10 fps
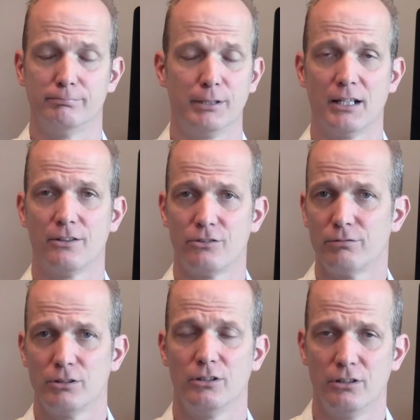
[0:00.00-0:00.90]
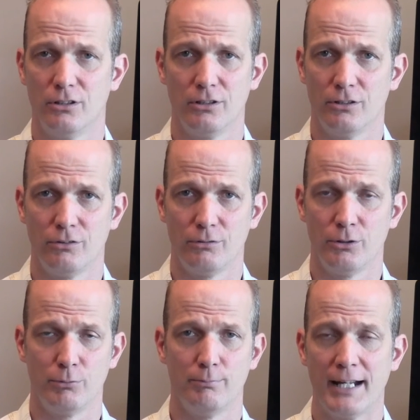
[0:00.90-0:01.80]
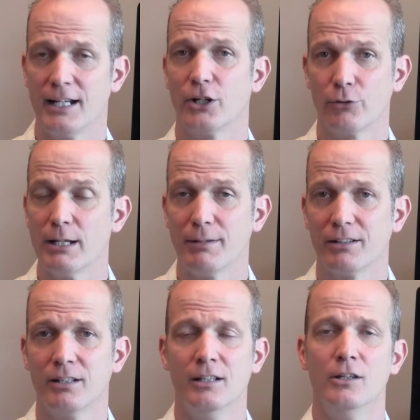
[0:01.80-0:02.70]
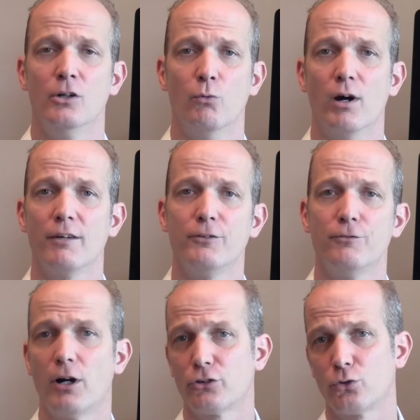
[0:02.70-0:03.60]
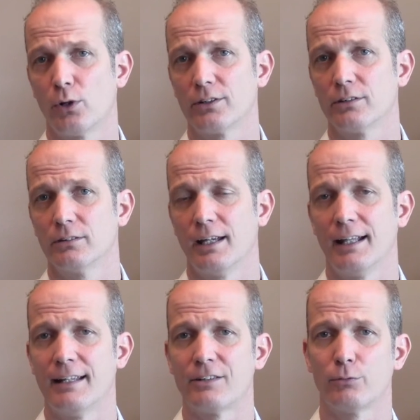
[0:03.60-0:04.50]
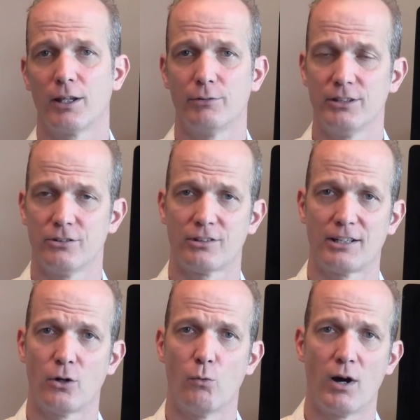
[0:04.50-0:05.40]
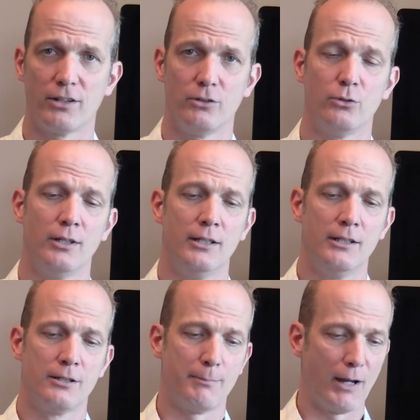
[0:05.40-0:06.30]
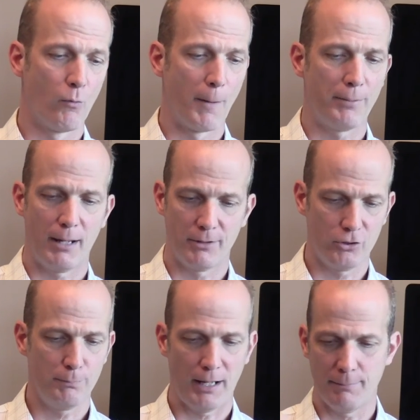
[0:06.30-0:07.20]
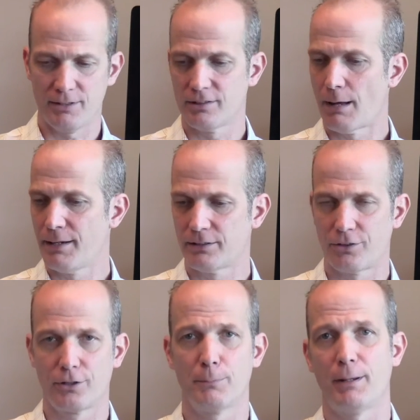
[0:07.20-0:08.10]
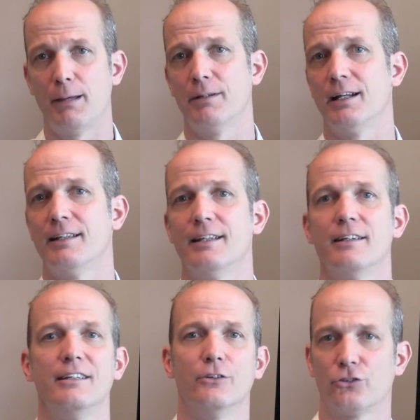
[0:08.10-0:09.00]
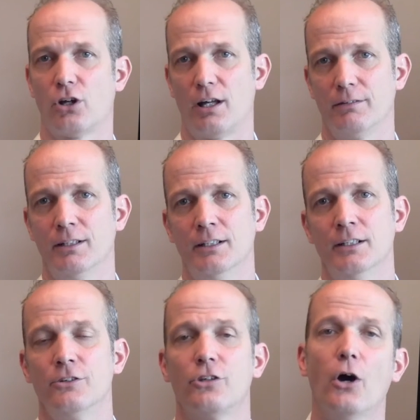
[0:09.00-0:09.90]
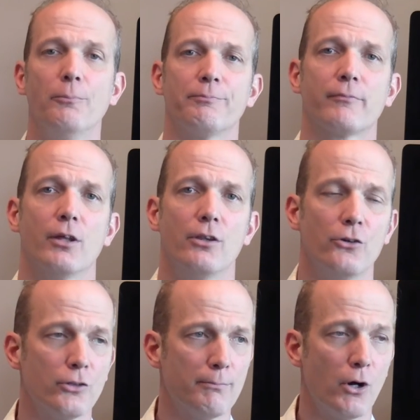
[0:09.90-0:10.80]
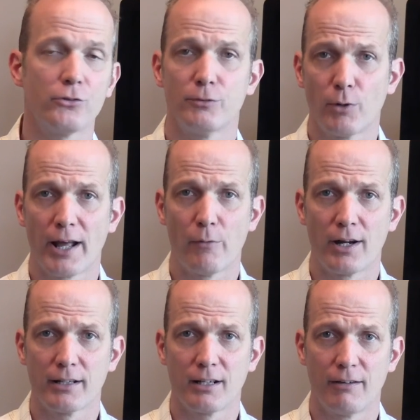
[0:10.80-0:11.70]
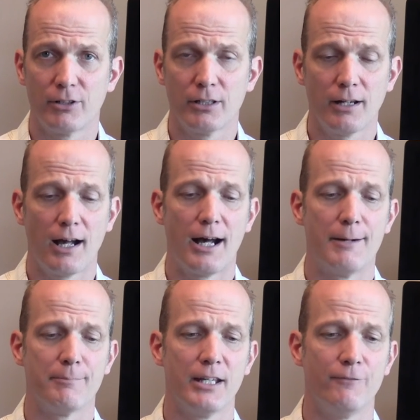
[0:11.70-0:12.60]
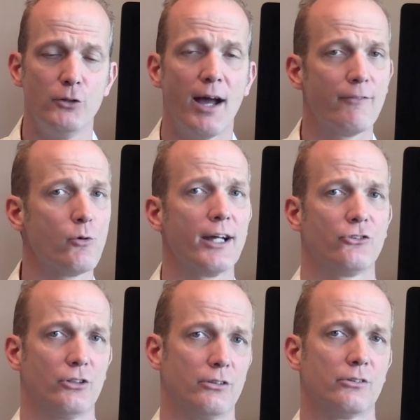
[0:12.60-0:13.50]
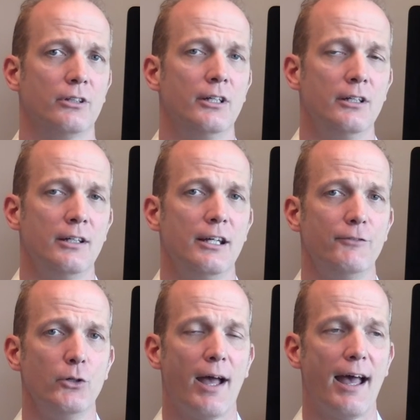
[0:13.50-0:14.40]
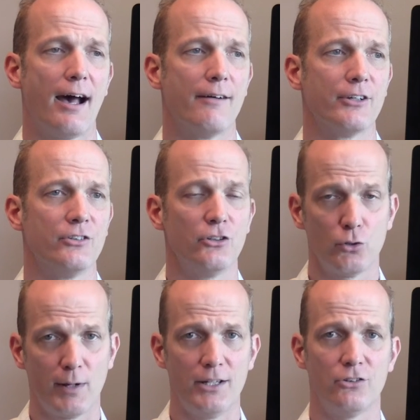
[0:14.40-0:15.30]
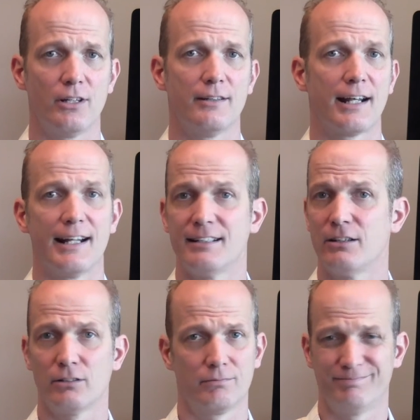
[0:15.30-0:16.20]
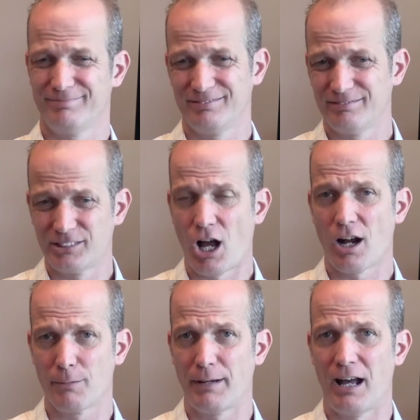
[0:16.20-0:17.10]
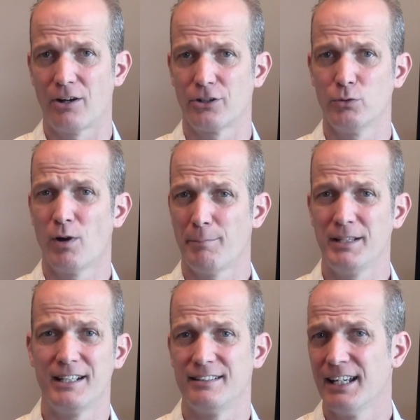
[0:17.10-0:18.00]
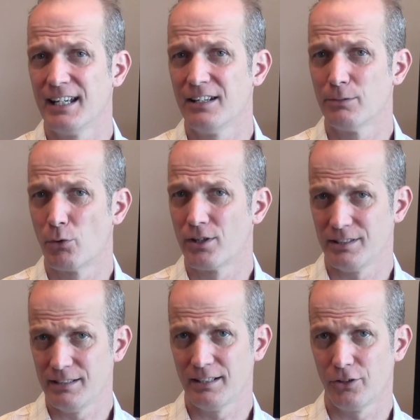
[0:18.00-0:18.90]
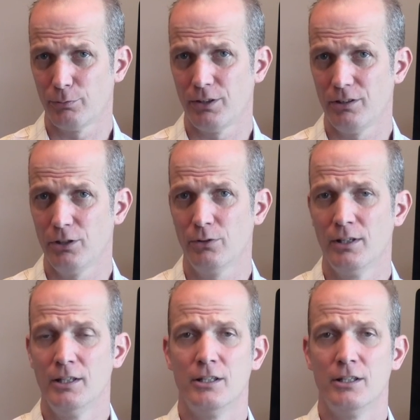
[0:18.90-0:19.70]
because you, you made an agreement. What if you fall short? And that's one of the reasons I don't want you to make one payment, two payments, and not make the third payment, and then the deal's gone. So those are most of what I wanted to cover. Um, if you have questions, if you have a situation that I didn't talk about or you want me to dig into more details with you,